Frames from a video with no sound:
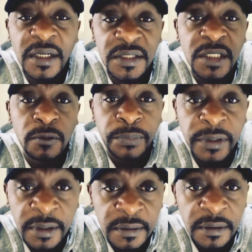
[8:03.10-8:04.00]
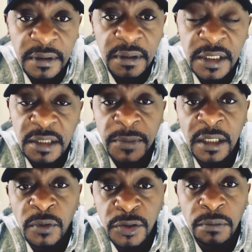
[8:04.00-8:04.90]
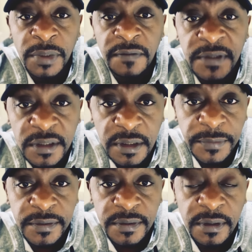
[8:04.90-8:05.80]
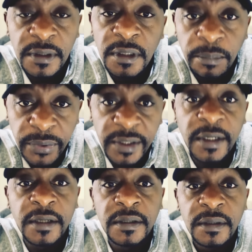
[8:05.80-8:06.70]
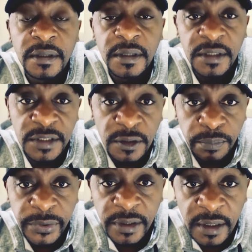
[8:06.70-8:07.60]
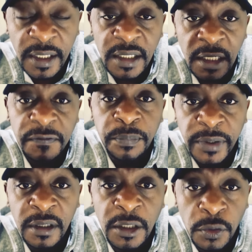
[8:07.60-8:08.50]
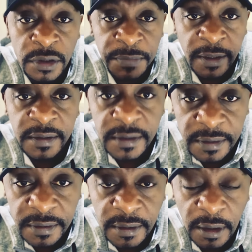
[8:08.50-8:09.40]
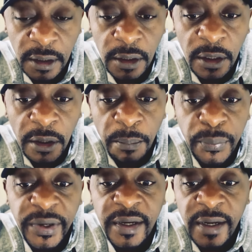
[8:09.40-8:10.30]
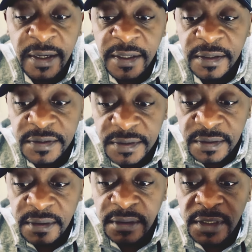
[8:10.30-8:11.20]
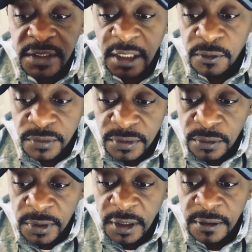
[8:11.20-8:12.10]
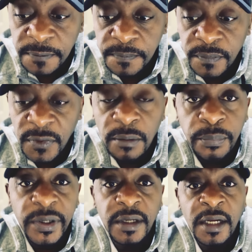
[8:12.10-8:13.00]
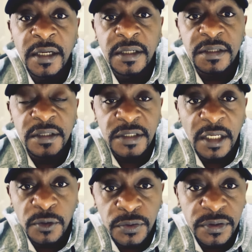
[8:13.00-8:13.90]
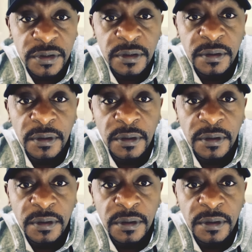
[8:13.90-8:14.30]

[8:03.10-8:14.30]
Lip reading: is still prayer. It doesn't matter what your belief system is. Prayer is still prayer, and every prayer can always be answered. Pray against these cycles, okay? Pray against these cycles.